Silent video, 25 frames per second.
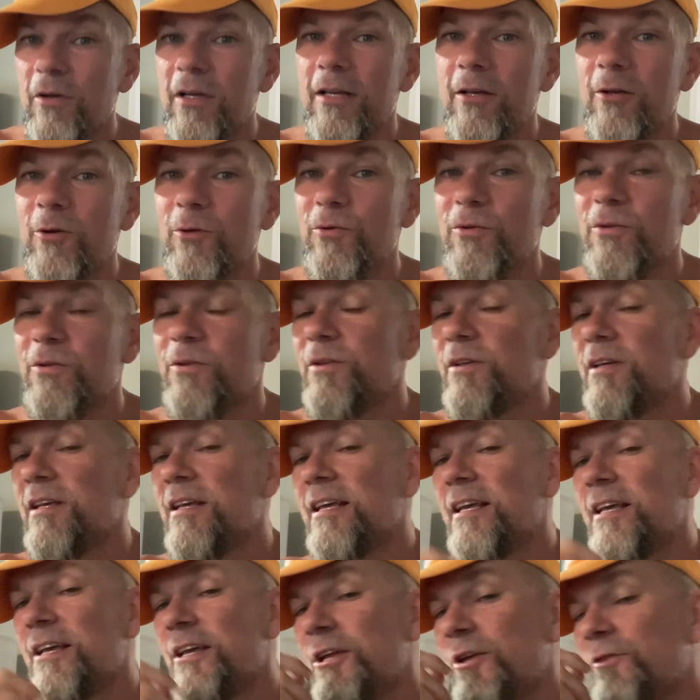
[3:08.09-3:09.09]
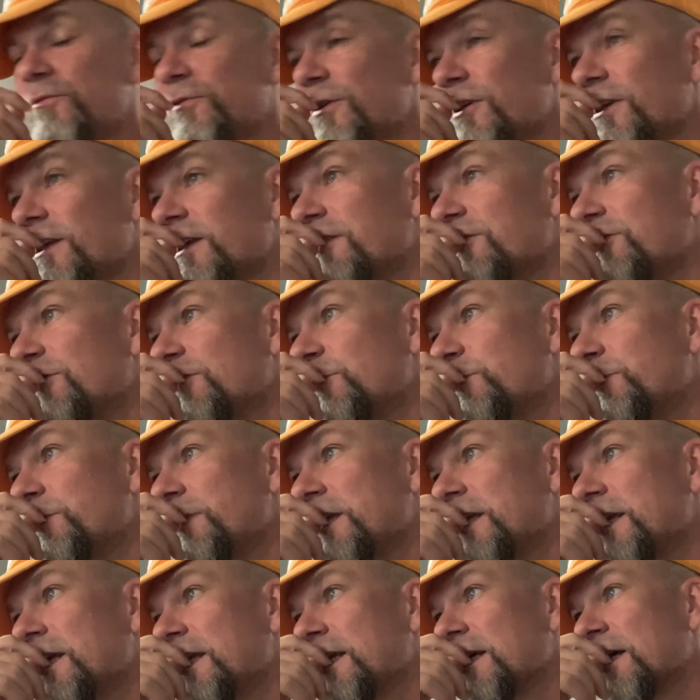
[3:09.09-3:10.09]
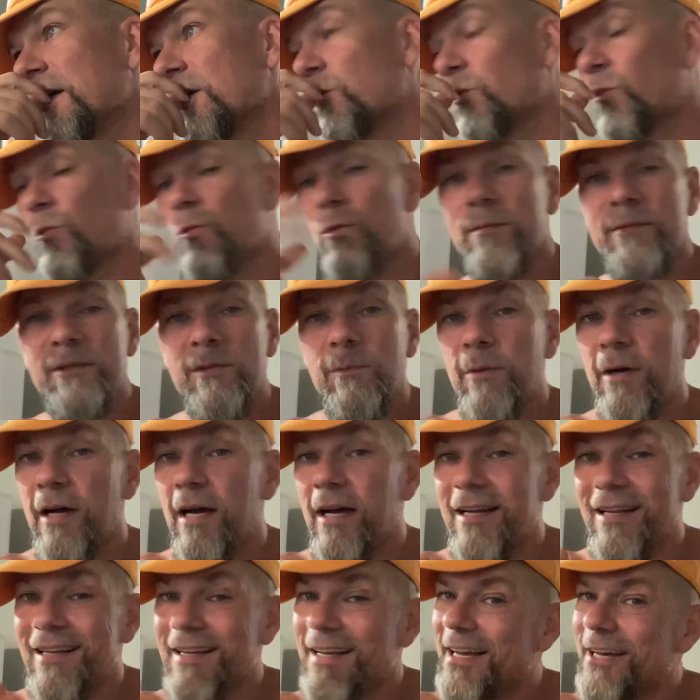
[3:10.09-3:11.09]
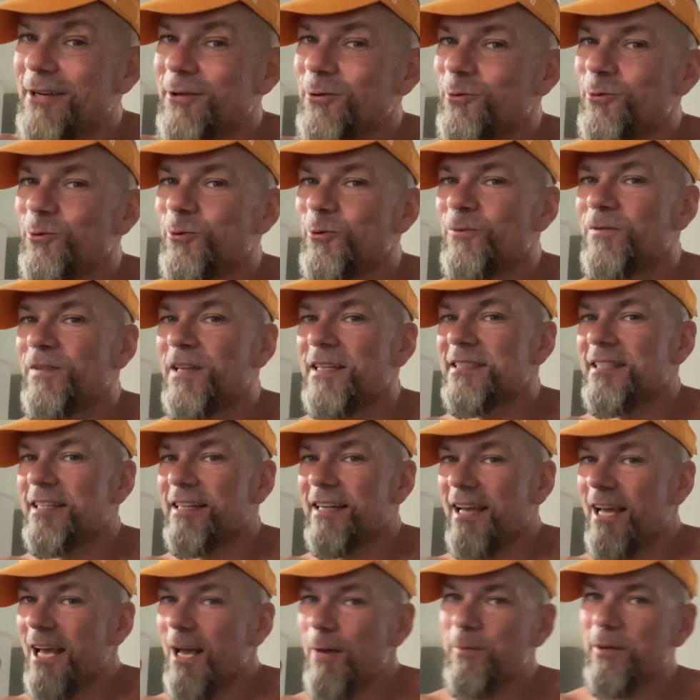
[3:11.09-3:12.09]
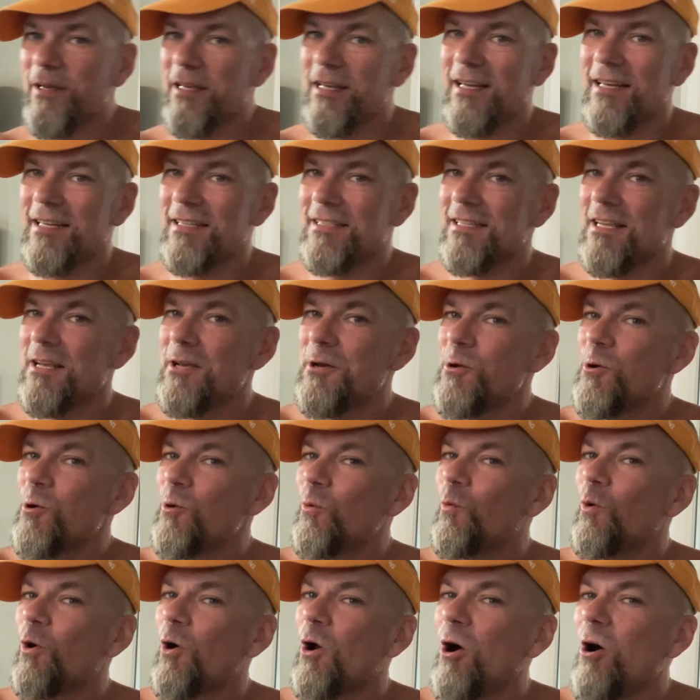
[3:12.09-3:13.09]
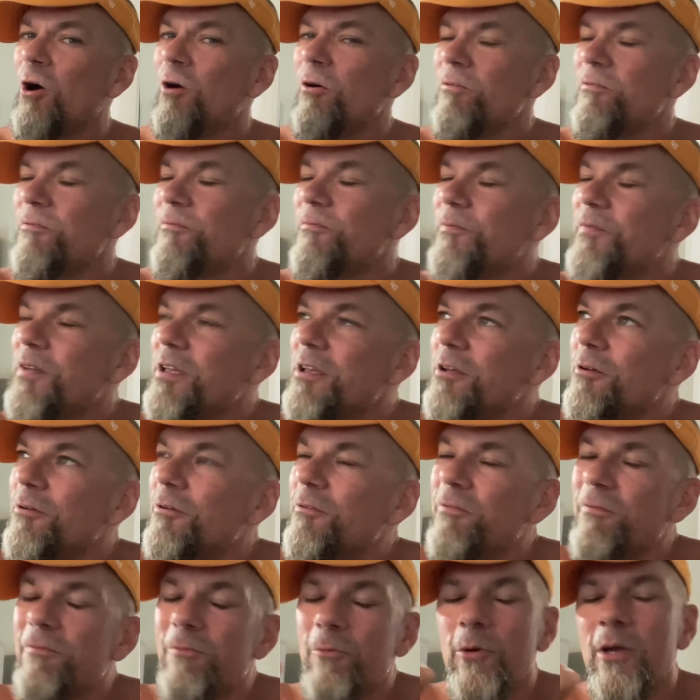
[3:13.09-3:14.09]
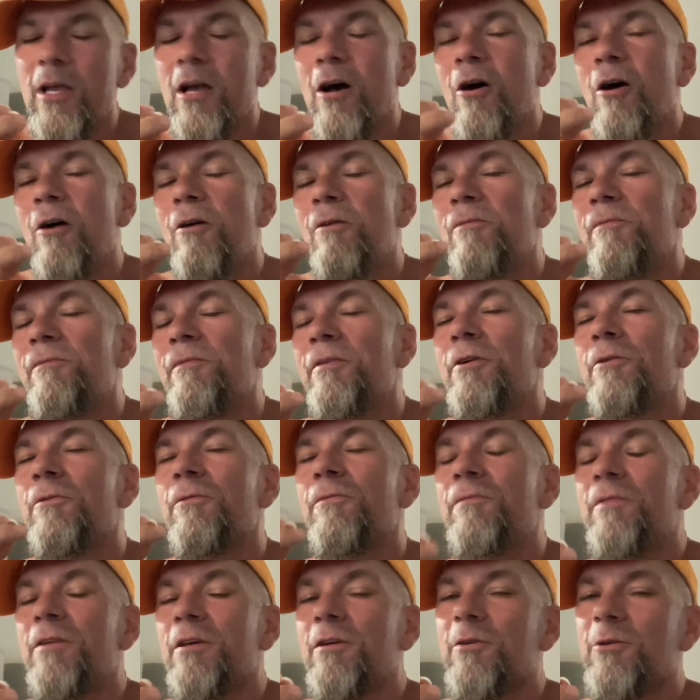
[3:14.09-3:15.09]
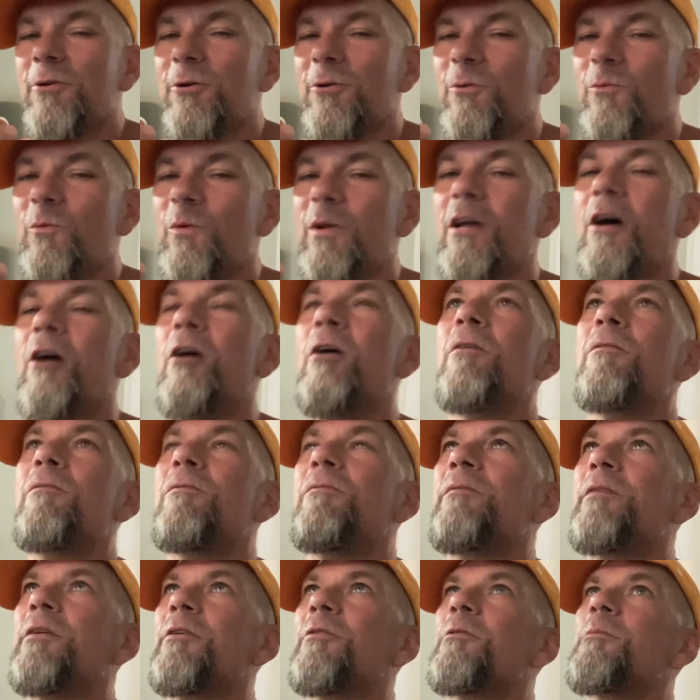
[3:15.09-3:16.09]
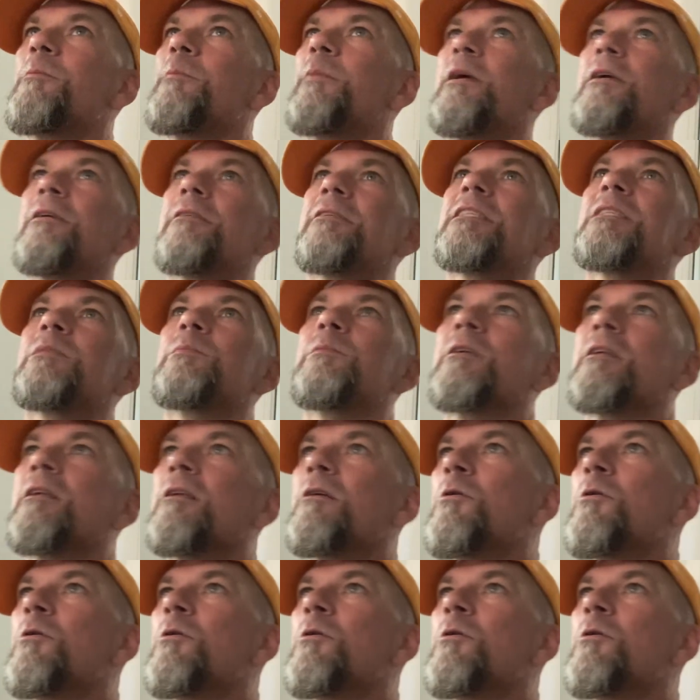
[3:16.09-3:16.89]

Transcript: health, if it, if it be a ripped body, I don't know if that's gonna happen, guys. We're all feel, we all fear failure. We all fear embarrassment.